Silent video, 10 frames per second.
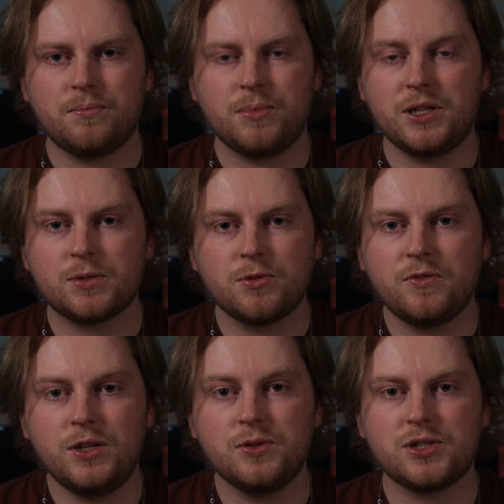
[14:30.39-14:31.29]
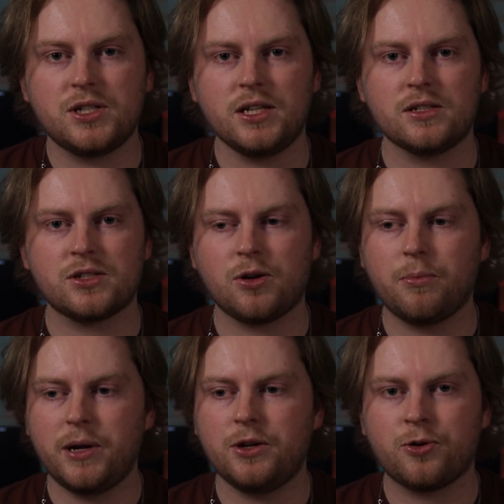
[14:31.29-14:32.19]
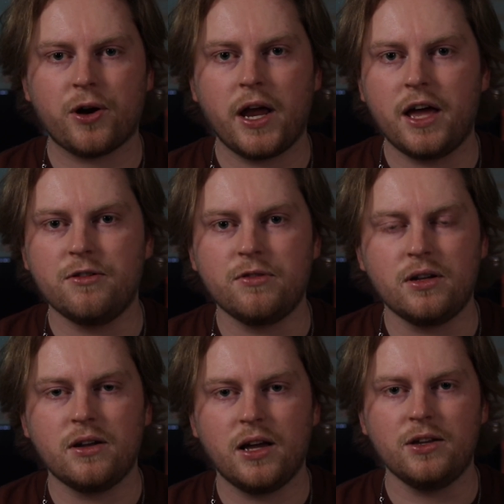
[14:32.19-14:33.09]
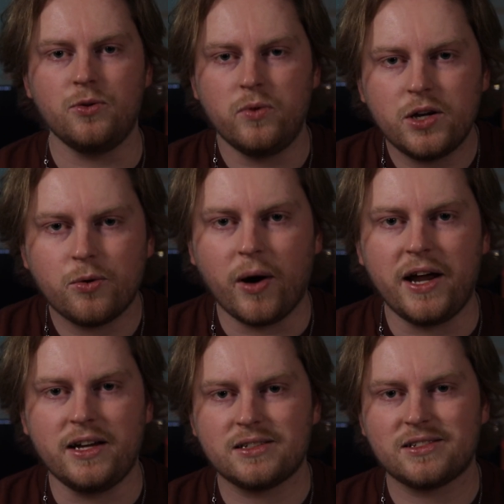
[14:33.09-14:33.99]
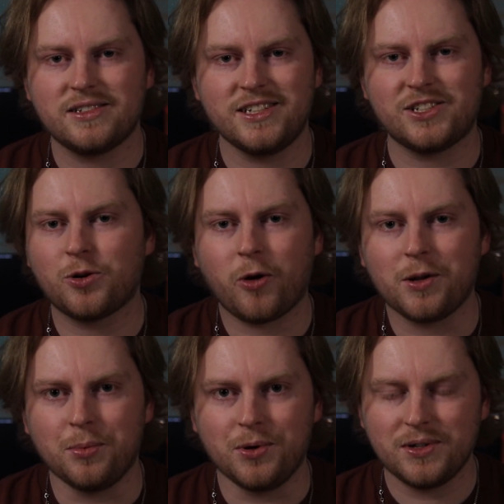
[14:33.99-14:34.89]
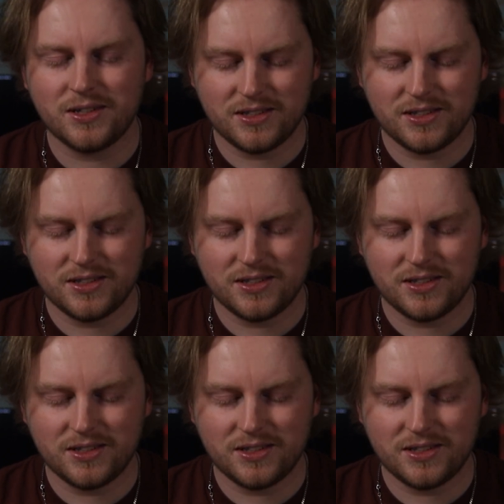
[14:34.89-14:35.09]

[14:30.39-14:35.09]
But this movie uses it in so many creative and unique ways. It's incredible.